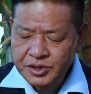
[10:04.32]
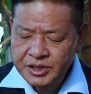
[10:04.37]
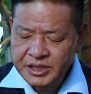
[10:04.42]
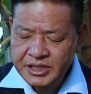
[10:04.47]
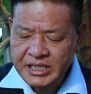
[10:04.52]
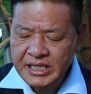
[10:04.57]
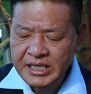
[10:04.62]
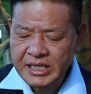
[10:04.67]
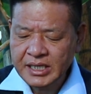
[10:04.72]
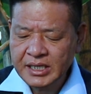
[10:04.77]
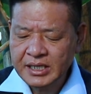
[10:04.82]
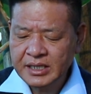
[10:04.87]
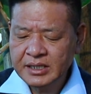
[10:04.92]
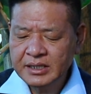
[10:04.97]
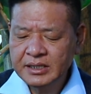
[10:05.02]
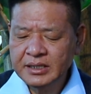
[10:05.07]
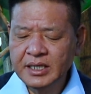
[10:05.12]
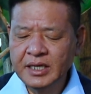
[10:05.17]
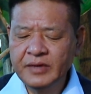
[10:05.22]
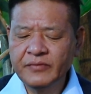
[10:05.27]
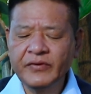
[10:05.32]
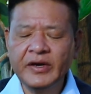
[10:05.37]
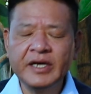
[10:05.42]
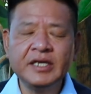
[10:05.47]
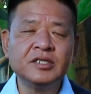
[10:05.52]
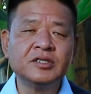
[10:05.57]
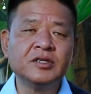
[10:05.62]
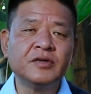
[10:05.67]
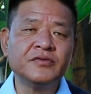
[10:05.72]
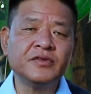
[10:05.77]
seek the
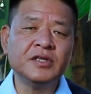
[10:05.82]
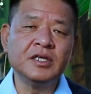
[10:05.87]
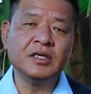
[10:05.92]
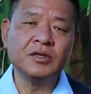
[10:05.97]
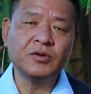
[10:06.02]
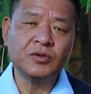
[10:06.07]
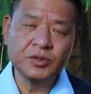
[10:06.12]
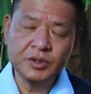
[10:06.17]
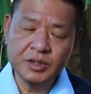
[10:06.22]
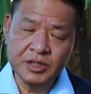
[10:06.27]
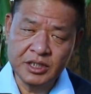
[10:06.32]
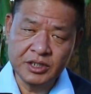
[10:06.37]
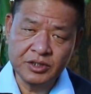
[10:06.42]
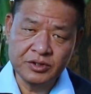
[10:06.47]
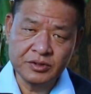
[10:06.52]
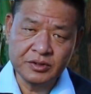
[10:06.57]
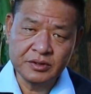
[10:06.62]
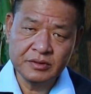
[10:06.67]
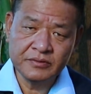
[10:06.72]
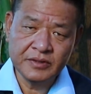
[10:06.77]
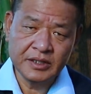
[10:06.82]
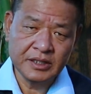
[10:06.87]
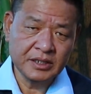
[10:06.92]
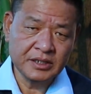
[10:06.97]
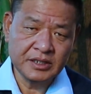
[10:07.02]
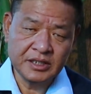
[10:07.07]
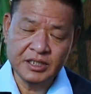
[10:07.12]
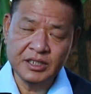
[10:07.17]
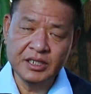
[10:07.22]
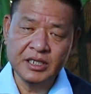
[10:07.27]
advice of the host nation, whether
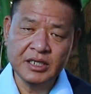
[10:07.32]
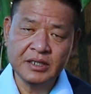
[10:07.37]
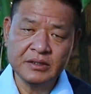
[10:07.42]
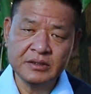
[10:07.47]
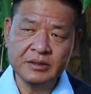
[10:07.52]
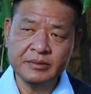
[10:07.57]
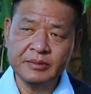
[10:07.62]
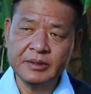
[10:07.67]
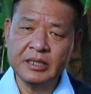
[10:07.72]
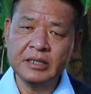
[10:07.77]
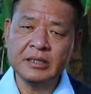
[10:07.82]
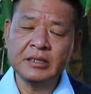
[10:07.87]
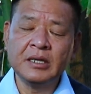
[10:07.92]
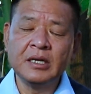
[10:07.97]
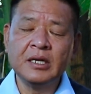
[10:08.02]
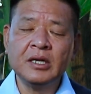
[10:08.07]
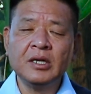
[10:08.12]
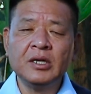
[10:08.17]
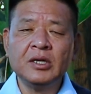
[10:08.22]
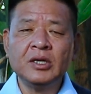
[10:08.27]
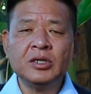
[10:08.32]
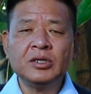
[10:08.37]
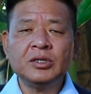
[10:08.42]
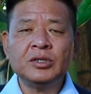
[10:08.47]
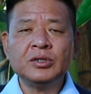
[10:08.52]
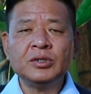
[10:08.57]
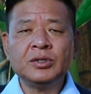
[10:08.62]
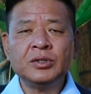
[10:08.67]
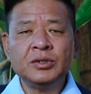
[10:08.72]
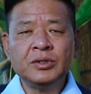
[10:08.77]
it's India or Nepal,
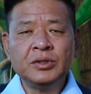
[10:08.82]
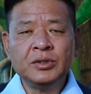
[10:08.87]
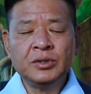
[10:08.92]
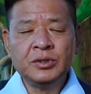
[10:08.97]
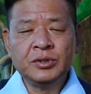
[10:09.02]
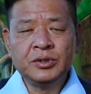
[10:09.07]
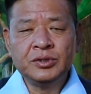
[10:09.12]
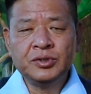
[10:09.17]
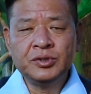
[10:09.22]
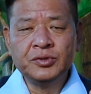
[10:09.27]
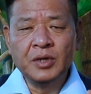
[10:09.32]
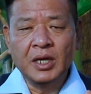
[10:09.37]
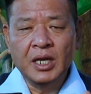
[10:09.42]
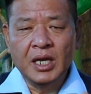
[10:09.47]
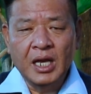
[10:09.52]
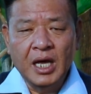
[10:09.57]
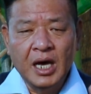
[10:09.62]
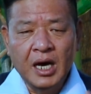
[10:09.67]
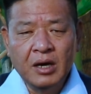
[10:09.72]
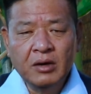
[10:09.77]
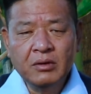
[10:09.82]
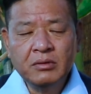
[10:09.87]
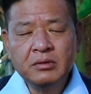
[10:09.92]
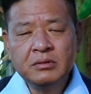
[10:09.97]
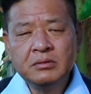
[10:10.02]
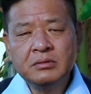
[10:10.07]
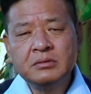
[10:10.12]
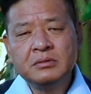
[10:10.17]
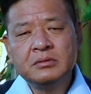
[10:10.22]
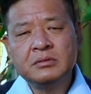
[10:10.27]
to
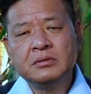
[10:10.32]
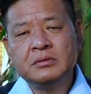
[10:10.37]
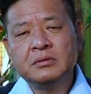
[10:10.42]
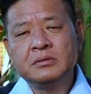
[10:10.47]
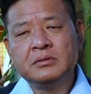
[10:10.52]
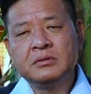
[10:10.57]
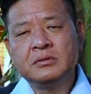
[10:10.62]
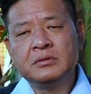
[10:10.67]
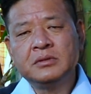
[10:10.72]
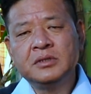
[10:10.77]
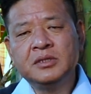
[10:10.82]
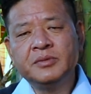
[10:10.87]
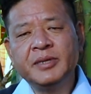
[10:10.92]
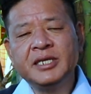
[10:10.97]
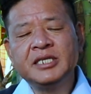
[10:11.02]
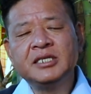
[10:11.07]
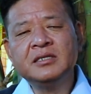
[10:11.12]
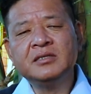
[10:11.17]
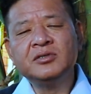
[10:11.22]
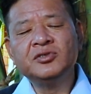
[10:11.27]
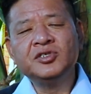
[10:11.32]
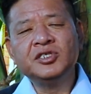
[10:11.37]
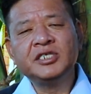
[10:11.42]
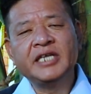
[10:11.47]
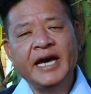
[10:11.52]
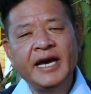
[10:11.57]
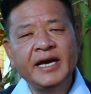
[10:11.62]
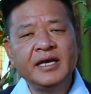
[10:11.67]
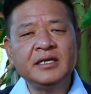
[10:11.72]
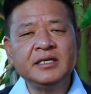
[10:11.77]
allow Tibetan
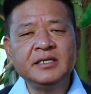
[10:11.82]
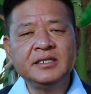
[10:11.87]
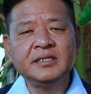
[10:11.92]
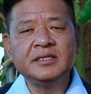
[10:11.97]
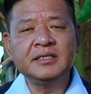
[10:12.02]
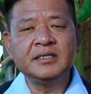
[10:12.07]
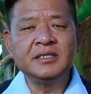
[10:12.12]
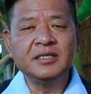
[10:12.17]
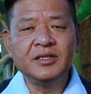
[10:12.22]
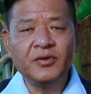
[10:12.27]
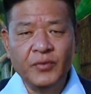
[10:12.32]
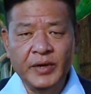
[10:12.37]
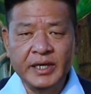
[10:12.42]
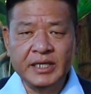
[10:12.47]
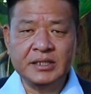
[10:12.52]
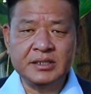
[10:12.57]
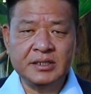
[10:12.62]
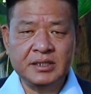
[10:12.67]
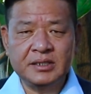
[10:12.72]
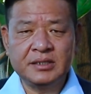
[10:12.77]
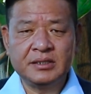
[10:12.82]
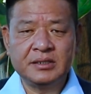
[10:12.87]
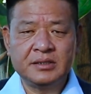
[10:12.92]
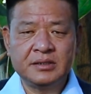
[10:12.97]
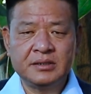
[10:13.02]
retirees in the West,